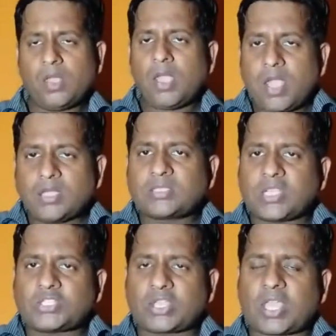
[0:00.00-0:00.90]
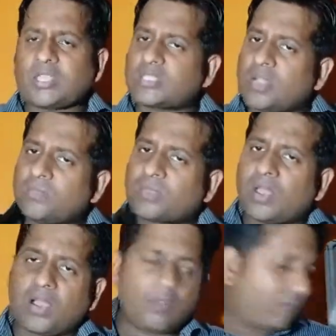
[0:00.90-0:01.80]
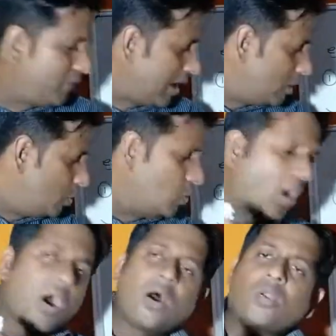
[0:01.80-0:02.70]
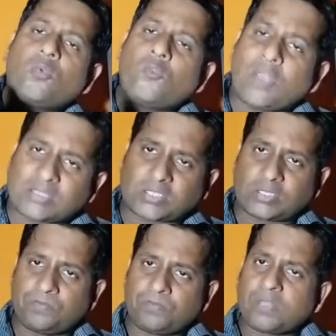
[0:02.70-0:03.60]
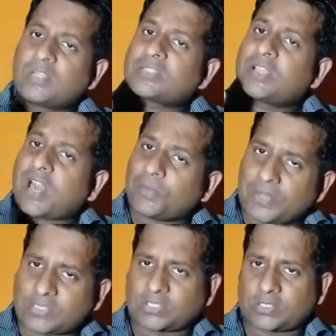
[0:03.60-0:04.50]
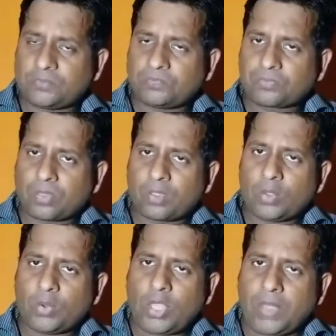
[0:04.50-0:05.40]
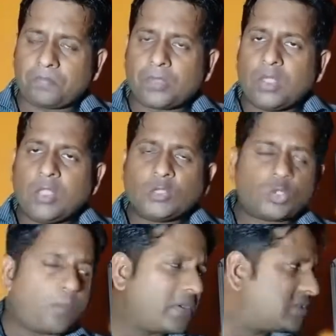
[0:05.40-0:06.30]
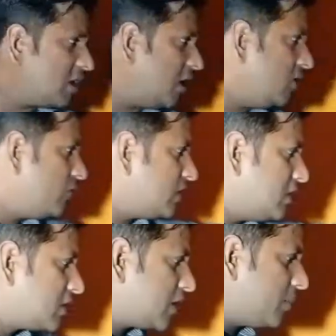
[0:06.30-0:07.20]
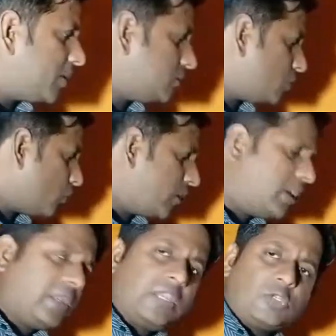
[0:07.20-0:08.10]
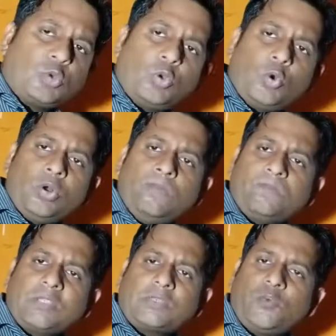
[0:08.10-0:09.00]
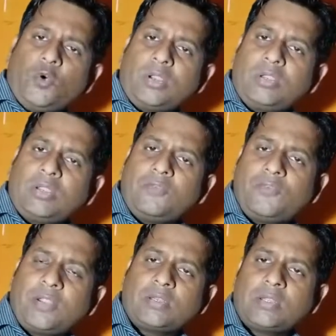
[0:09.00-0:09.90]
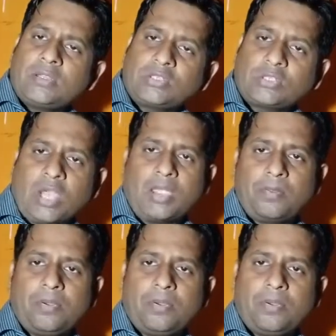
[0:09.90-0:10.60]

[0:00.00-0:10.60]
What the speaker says: in such case the value are waste, it's garbage. Okay, so basically with increment we need to know these 4 different type.